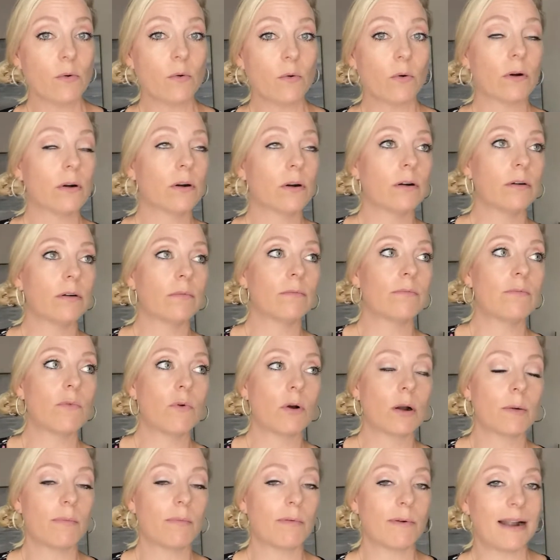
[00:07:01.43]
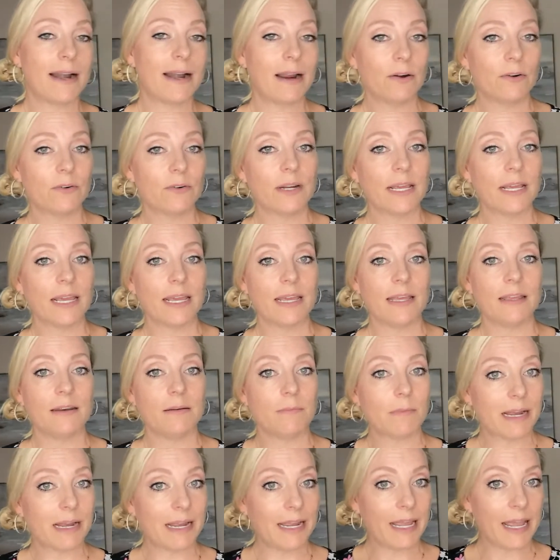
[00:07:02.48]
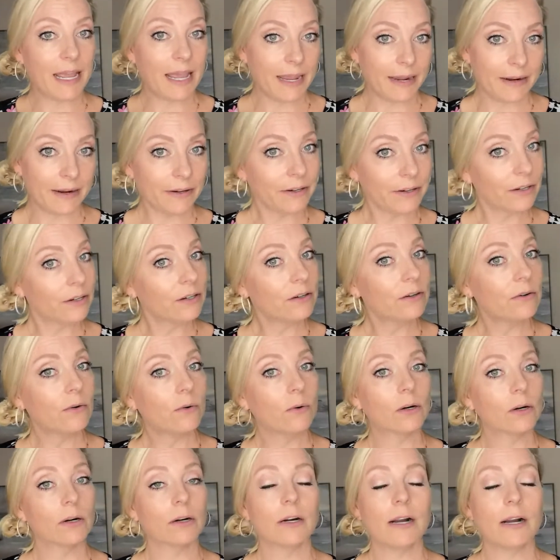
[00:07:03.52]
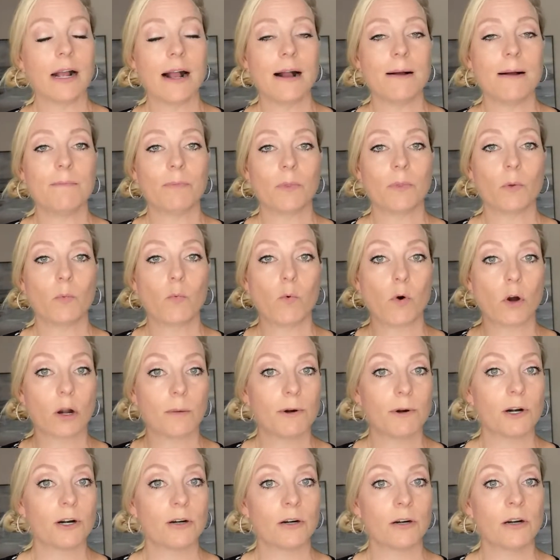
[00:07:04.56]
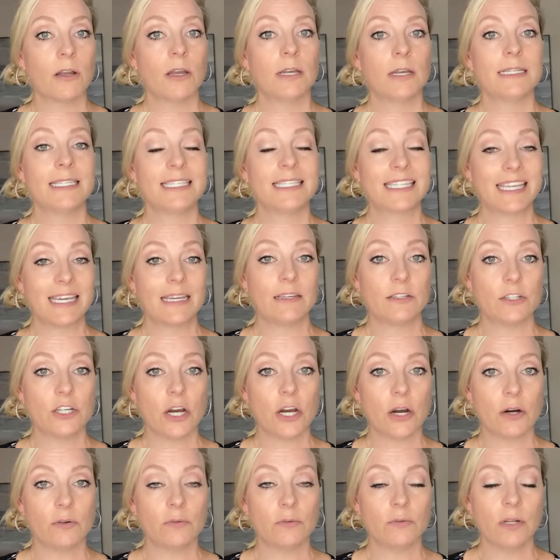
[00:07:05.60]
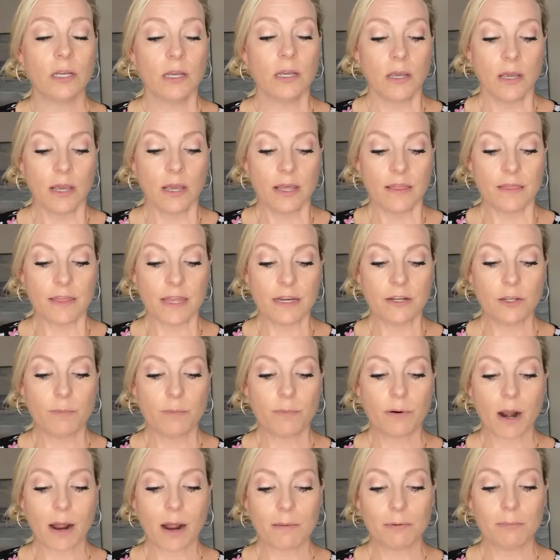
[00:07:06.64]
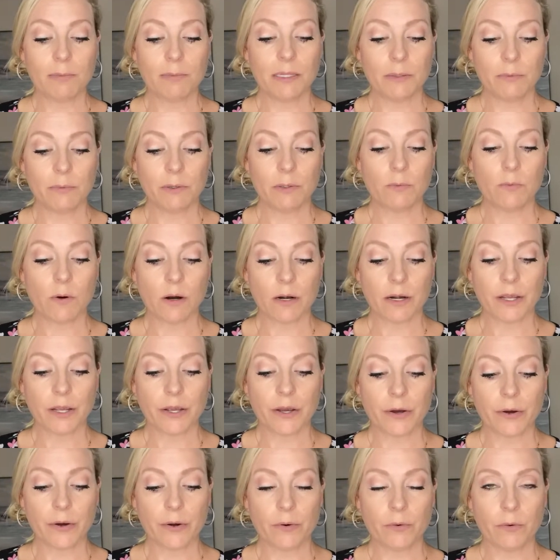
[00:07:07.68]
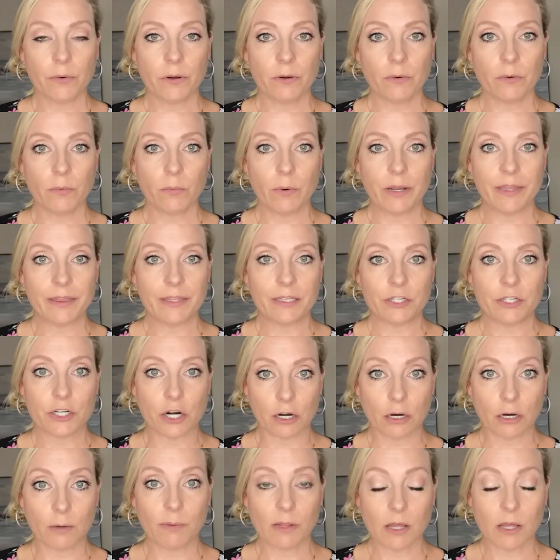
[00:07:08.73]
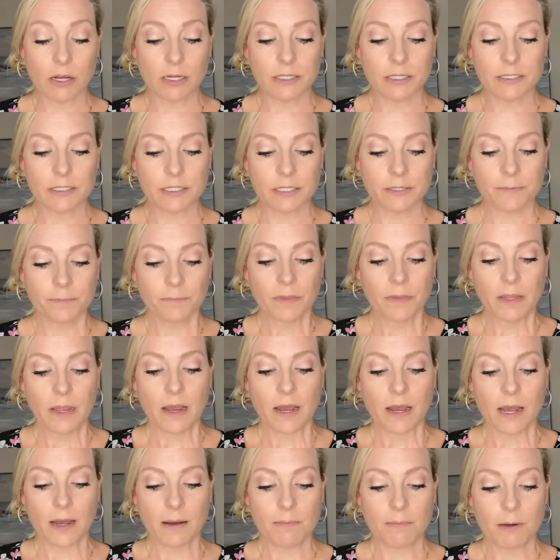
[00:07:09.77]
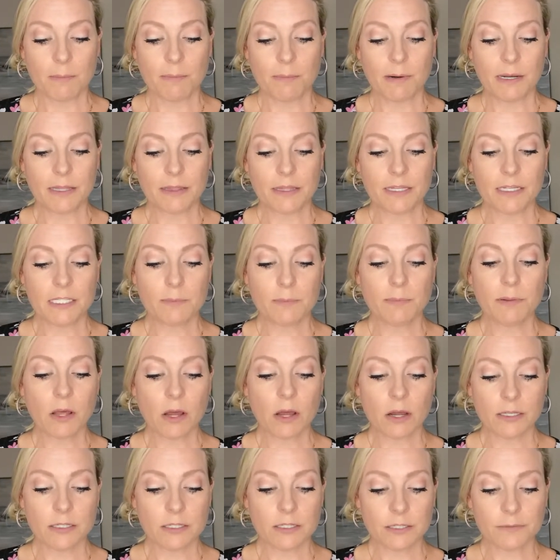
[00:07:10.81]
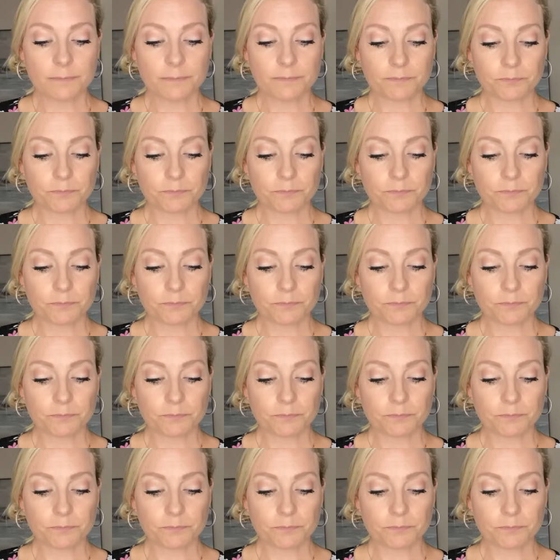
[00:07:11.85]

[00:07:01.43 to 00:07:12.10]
or more brown in my hair or um, warmer skin tone, then you probably would want to go with a dark blonde. Um, but this blonde